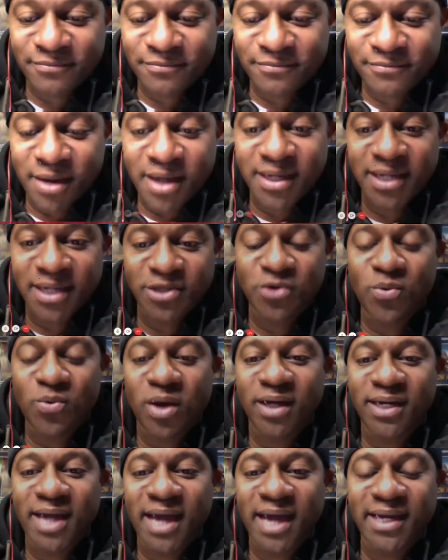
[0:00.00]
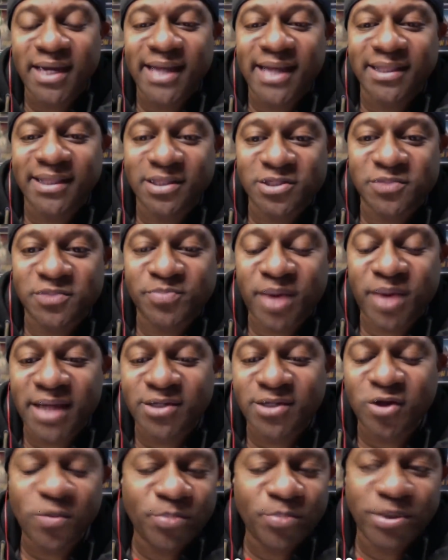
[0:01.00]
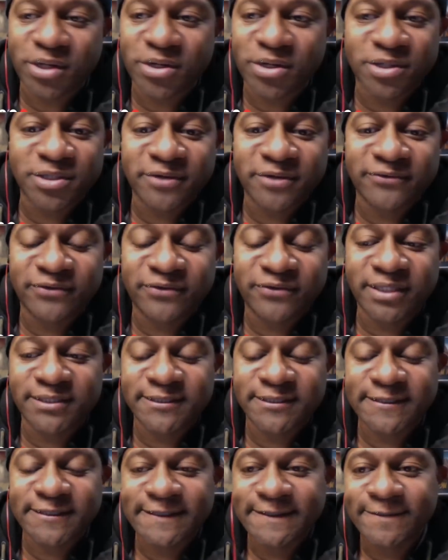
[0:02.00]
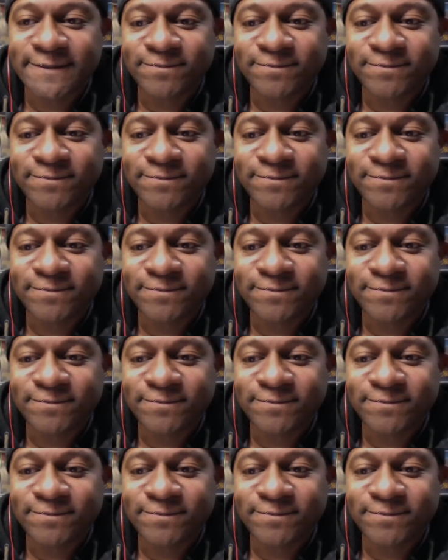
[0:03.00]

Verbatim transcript: have mud and you are not at the spa, don't put it on your face.